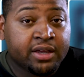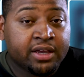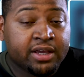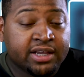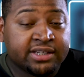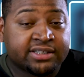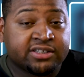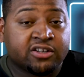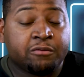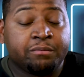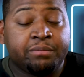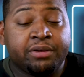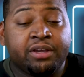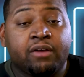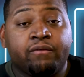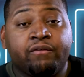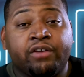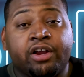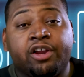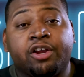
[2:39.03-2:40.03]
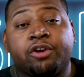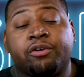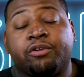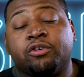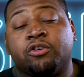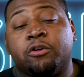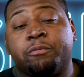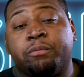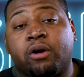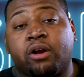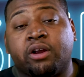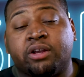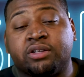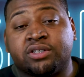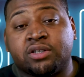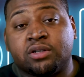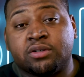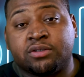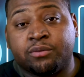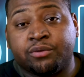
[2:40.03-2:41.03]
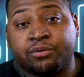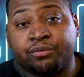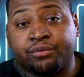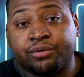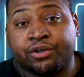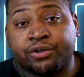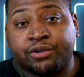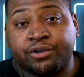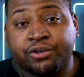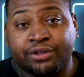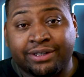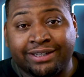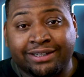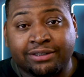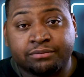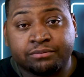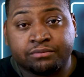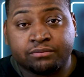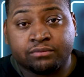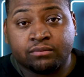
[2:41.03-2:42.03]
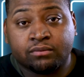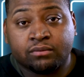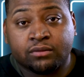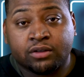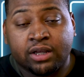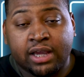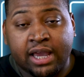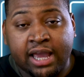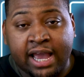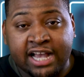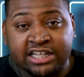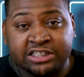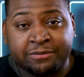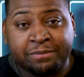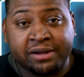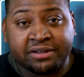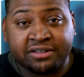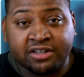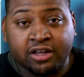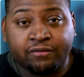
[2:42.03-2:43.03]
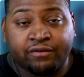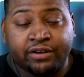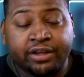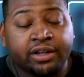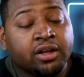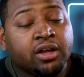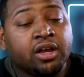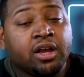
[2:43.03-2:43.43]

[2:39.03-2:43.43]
is going to be a very critical part in terms of the recruiting aspect of it.